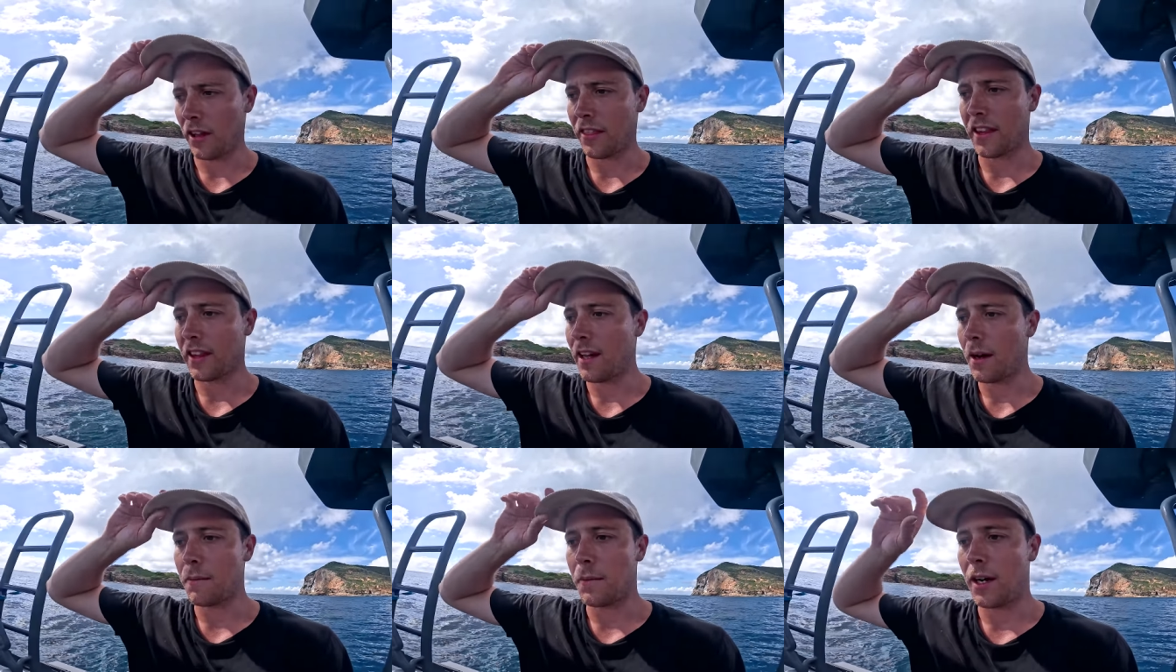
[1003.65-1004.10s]
I
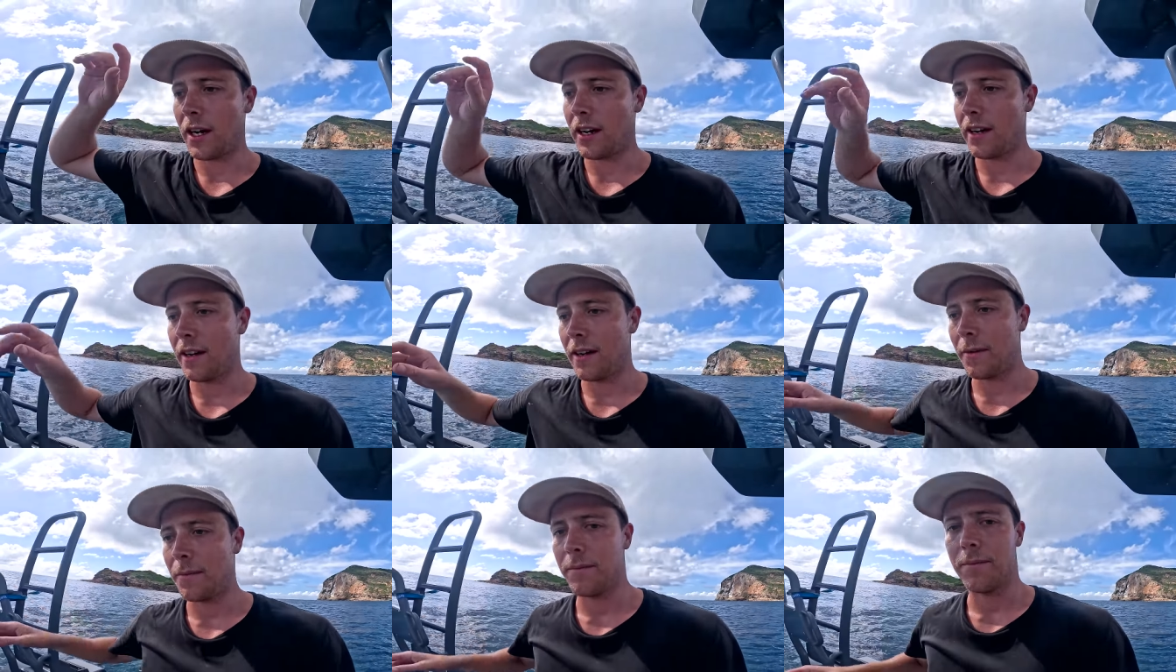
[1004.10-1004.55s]
think that might
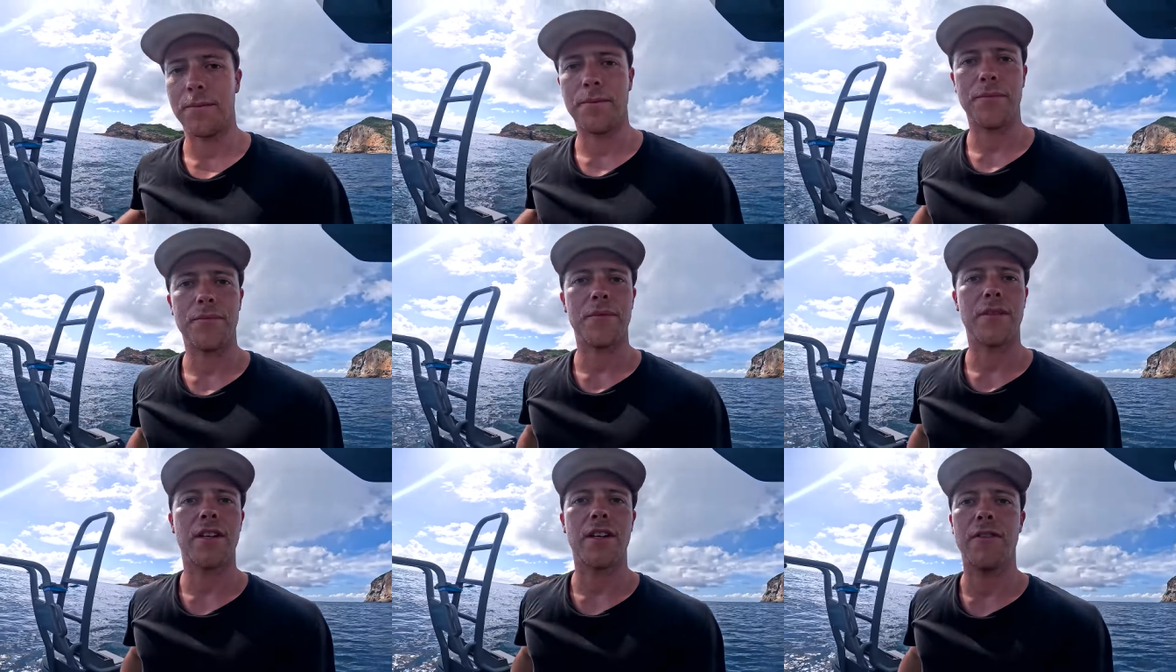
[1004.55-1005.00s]

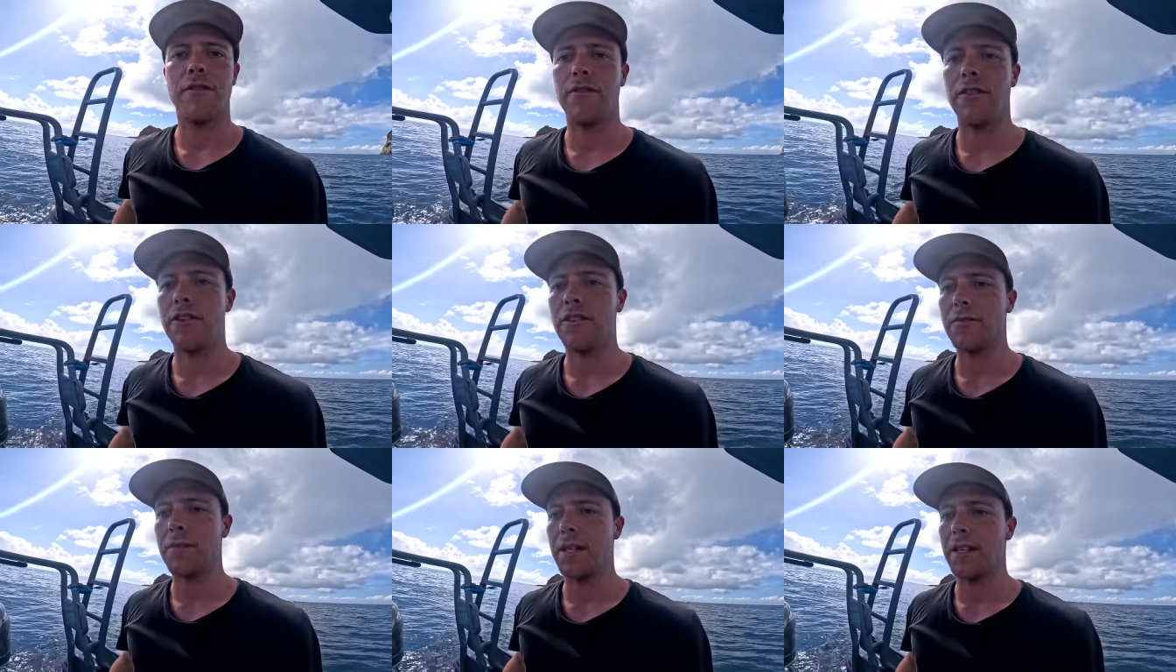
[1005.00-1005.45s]

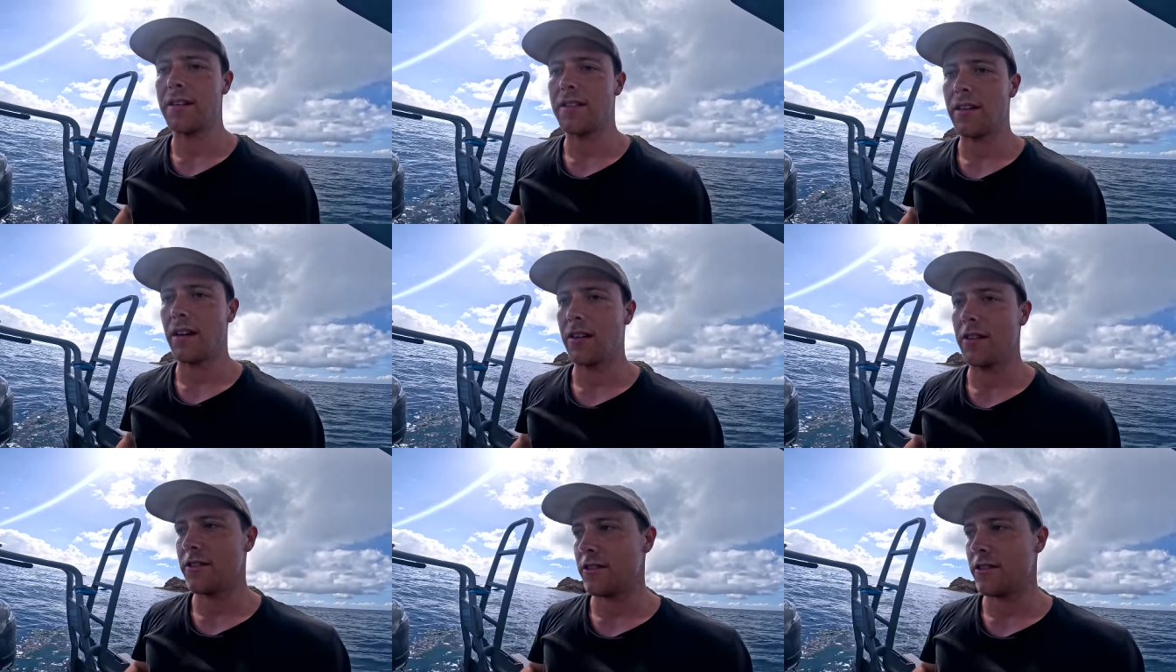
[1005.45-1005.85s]
convince me to start